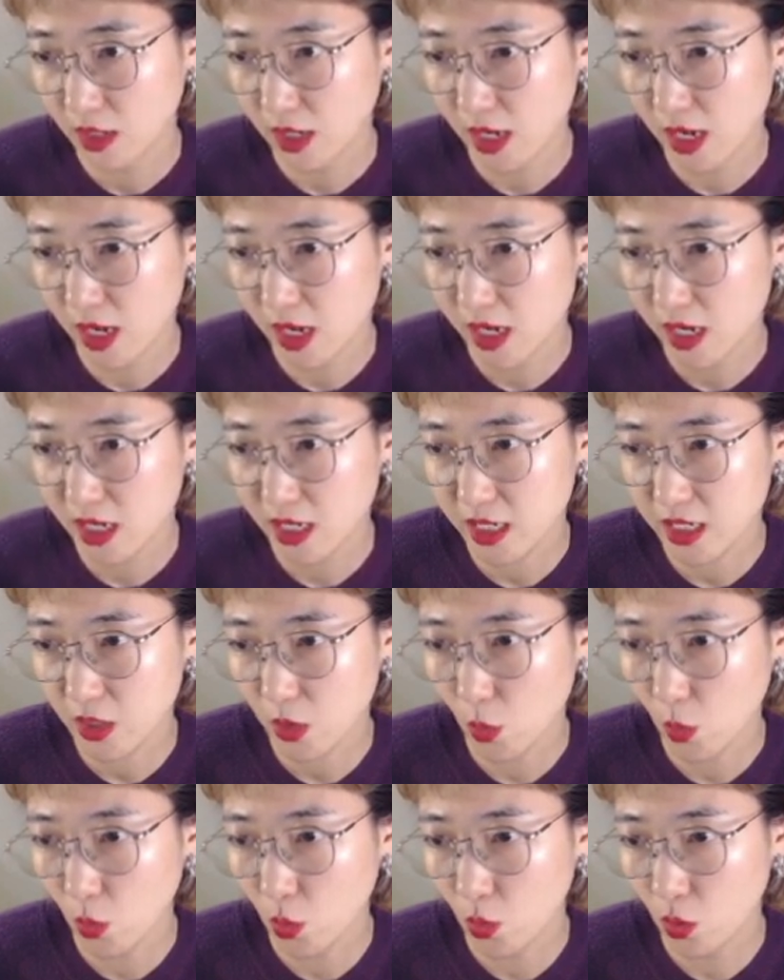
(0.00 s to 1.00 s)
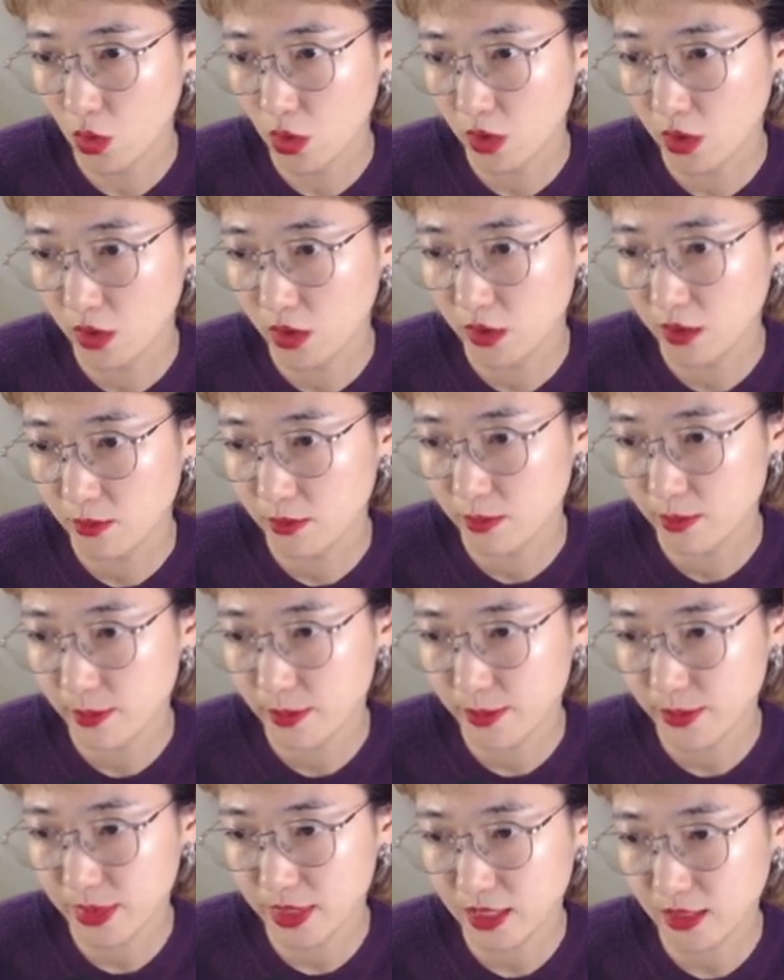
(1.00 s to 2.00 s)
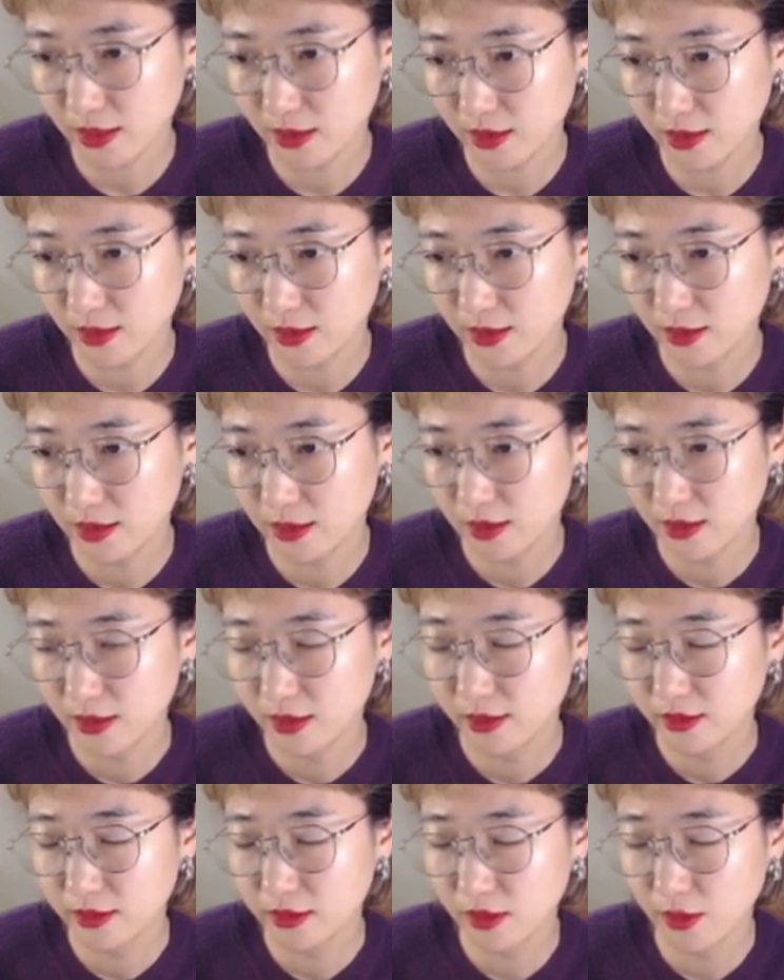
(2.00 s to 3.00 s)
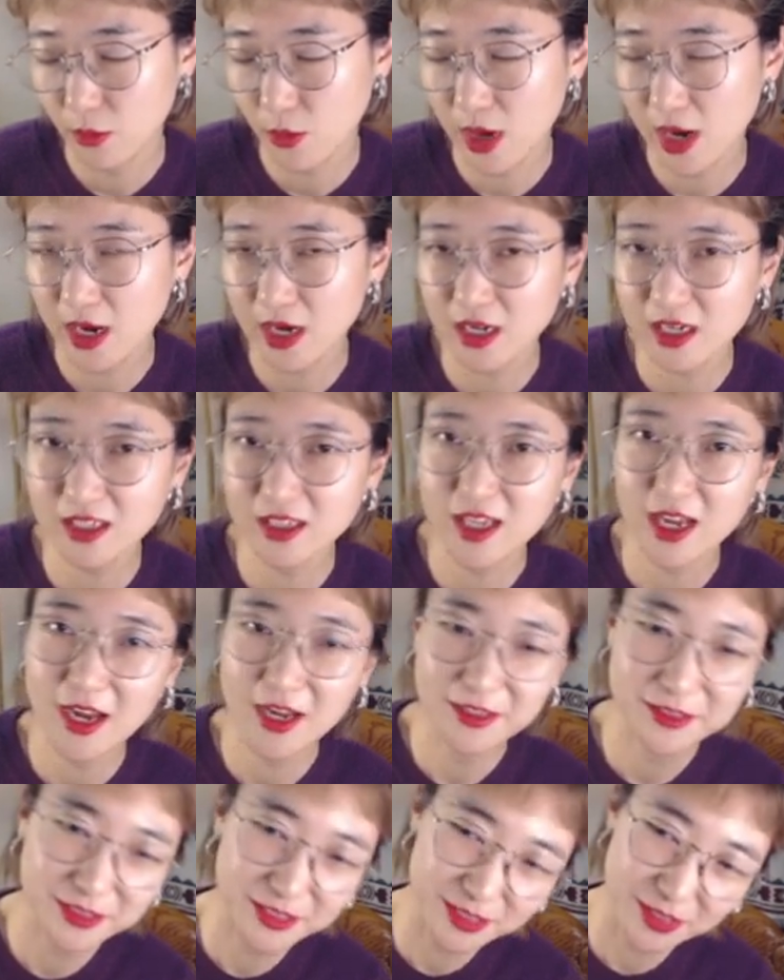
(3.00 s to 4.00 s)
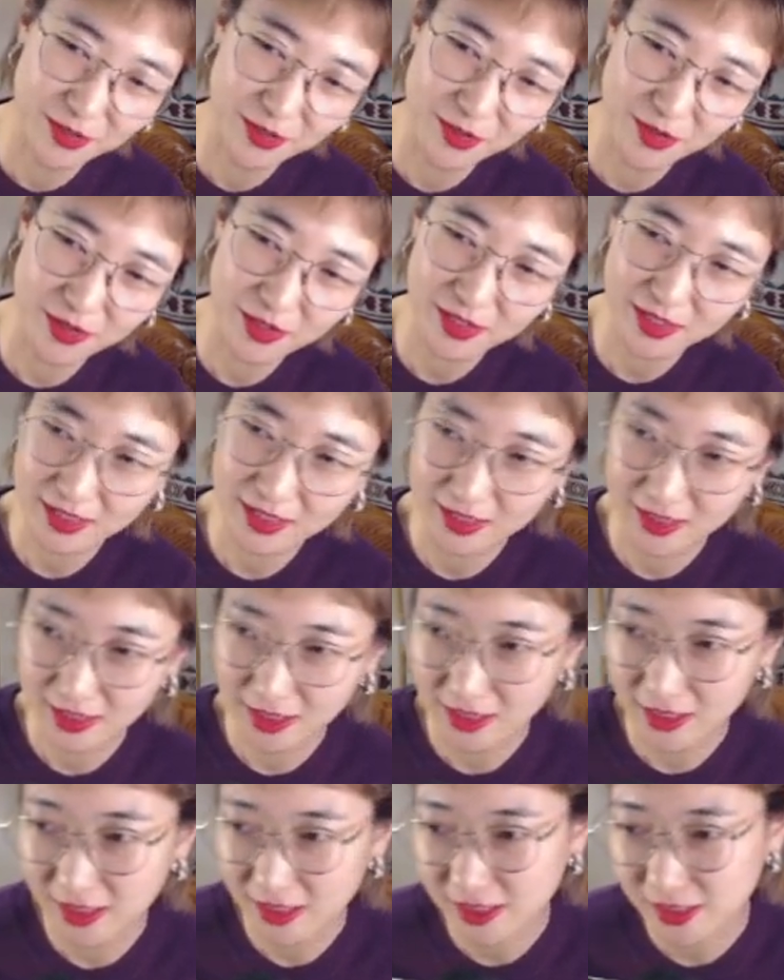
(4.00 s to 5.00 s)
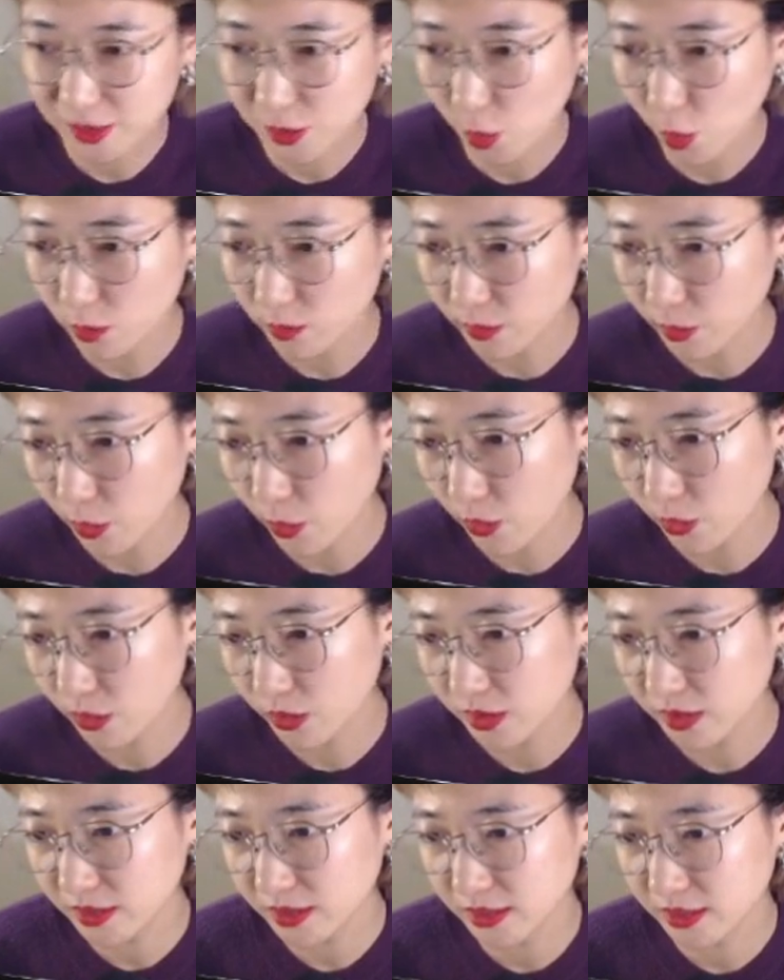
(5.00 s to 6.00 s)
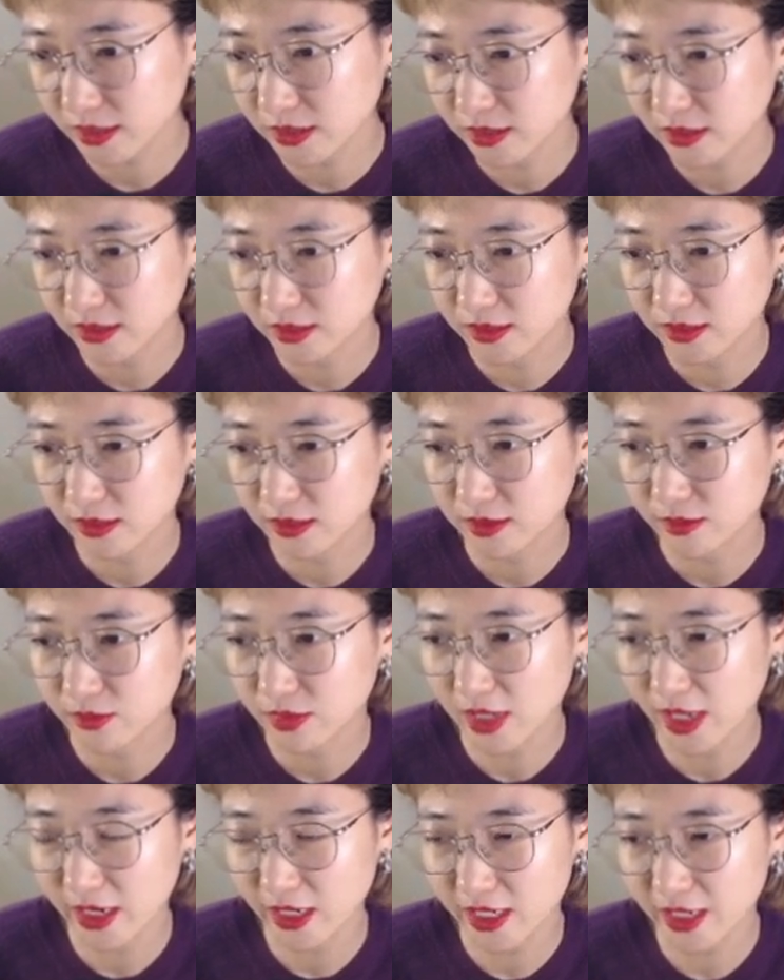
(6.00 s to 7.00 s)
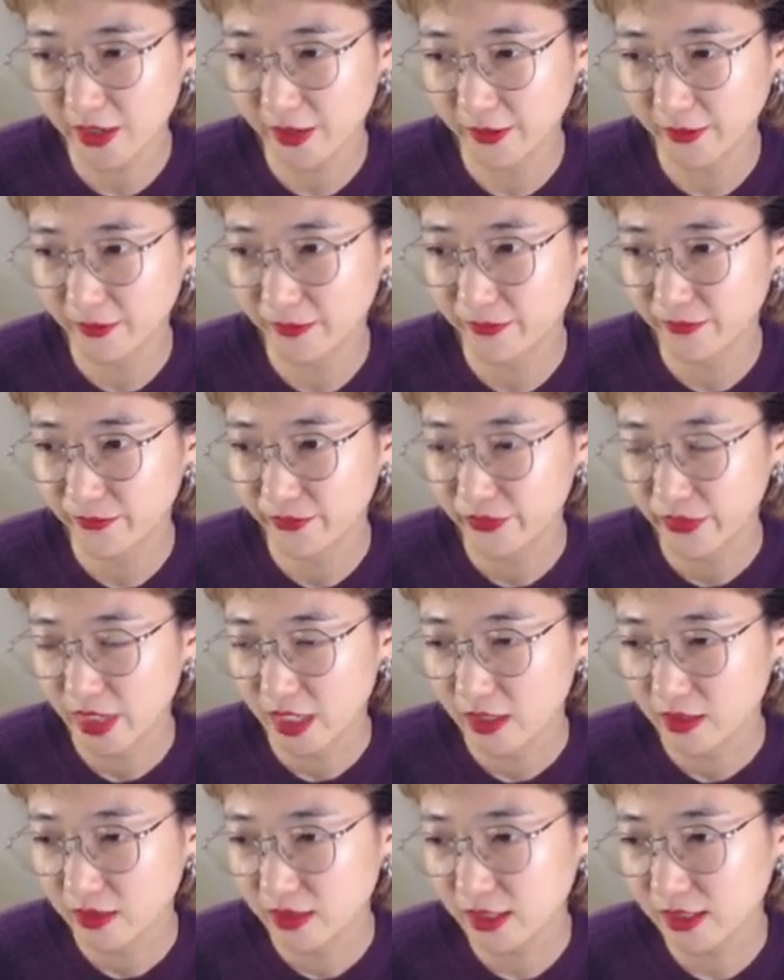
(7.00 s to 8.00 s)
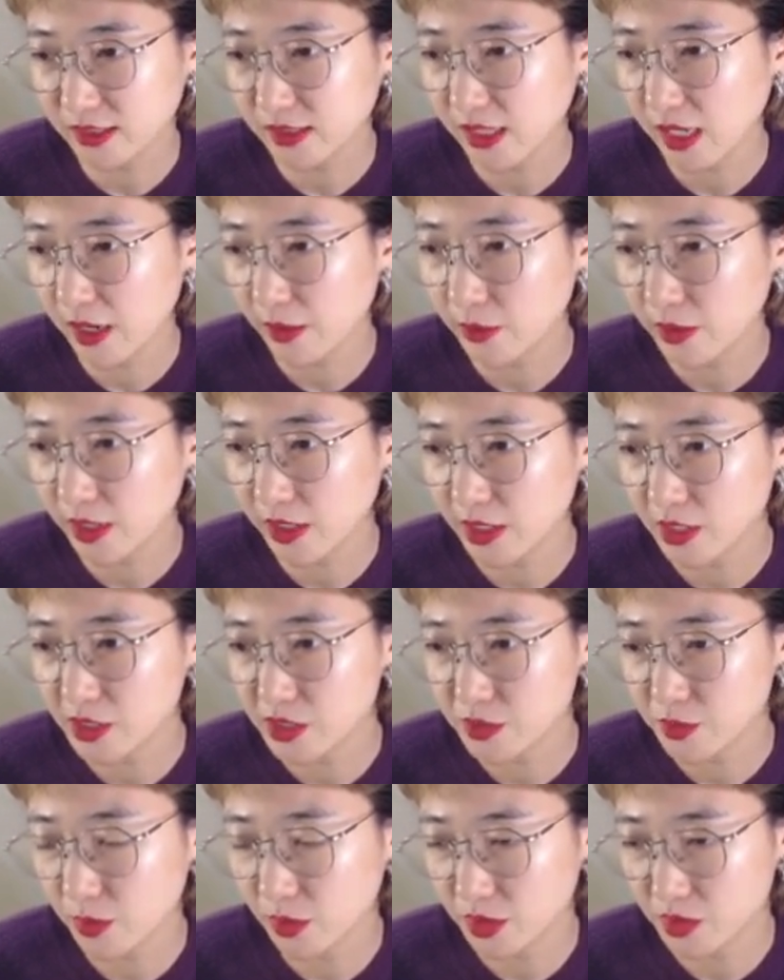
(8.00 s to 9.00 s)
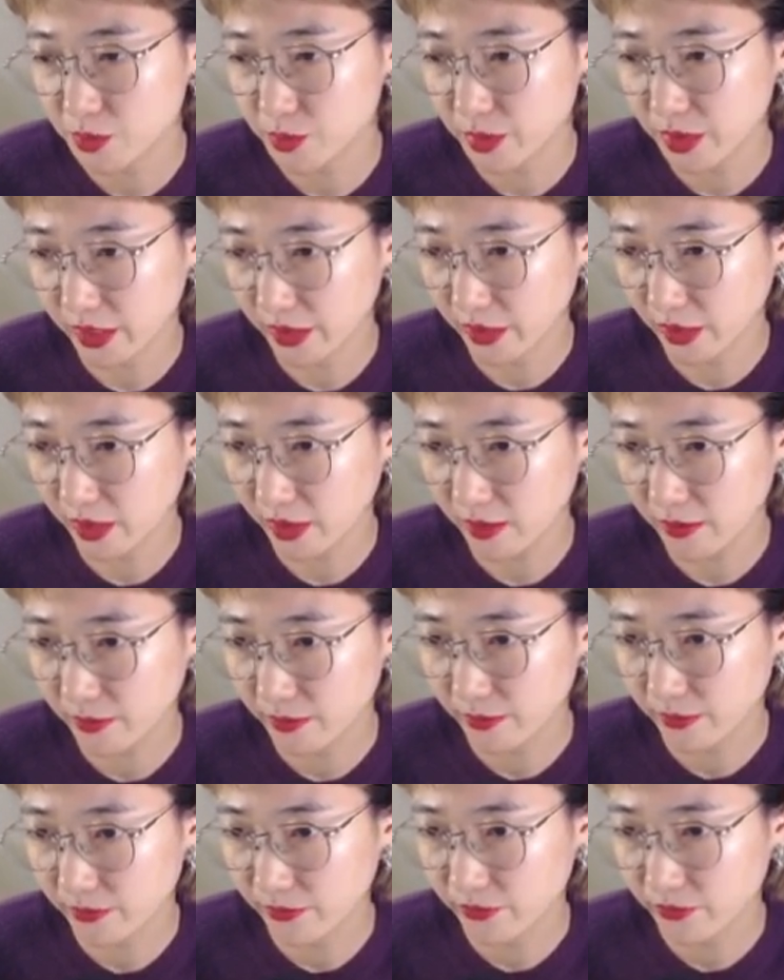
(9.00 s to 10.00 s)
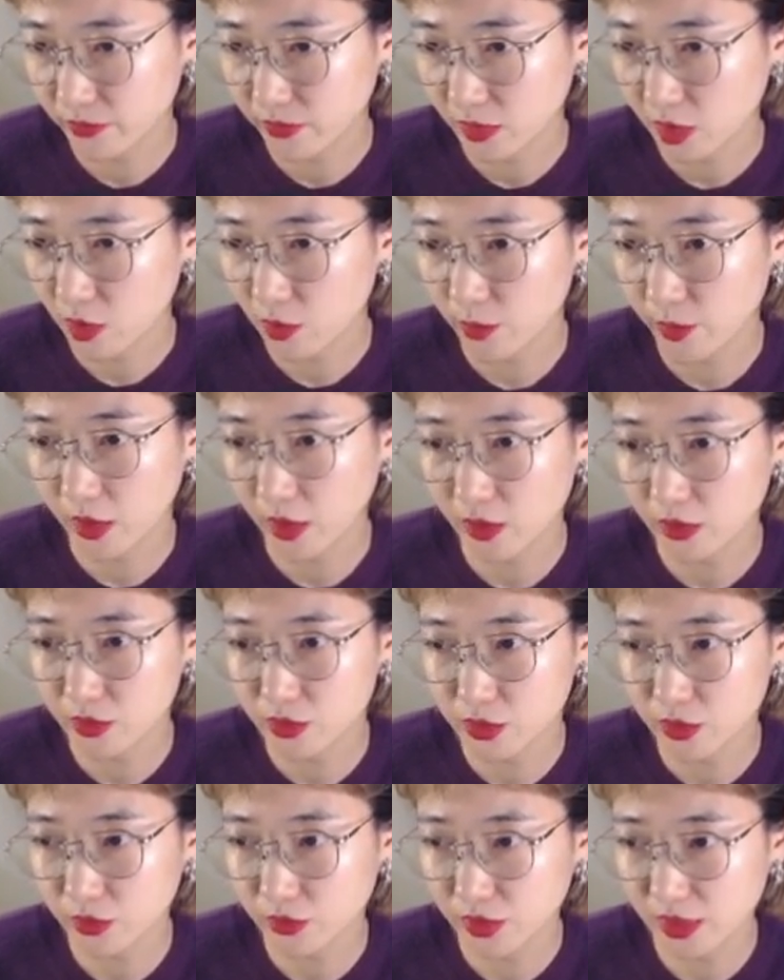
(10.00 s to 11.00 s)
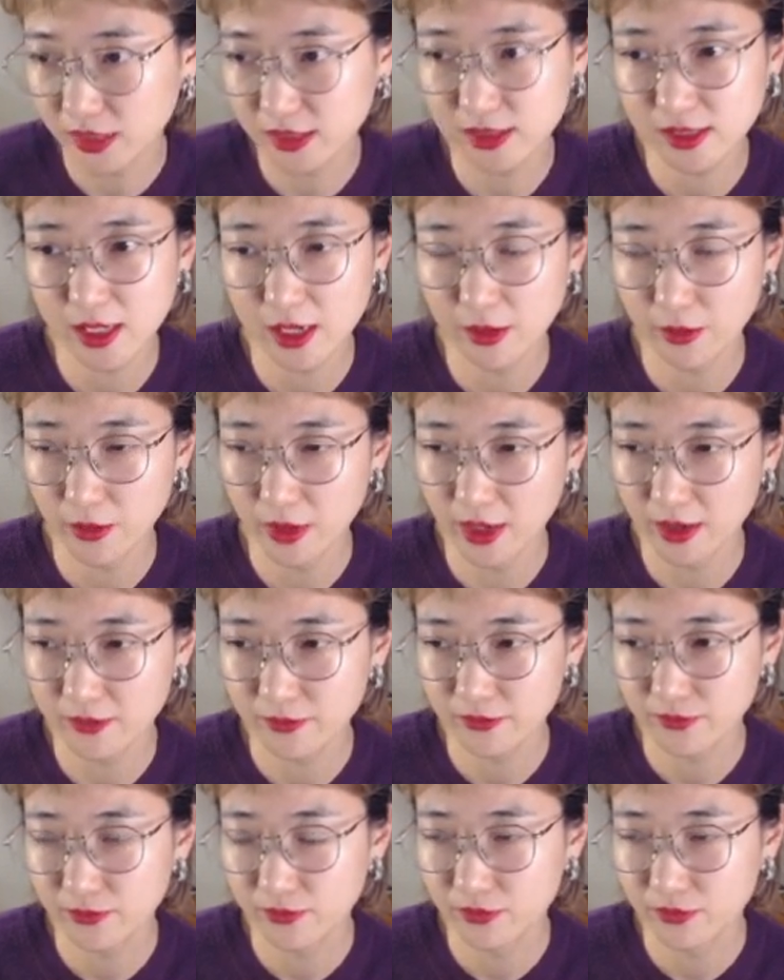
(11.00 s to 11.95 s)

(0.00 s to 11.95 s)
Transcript: A or B? The right answer is, of course, playing here. This area is much bigger compared to this area.